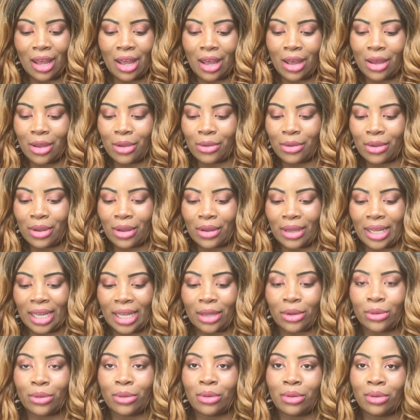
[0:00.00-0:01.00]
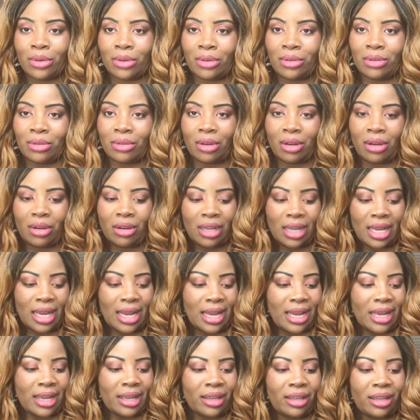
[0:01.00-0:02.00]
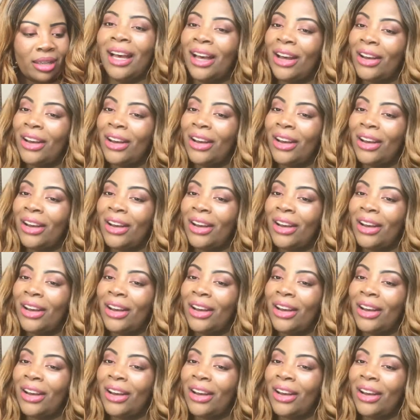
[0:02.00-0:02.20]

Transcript: Oh, okay. Ooh, okay.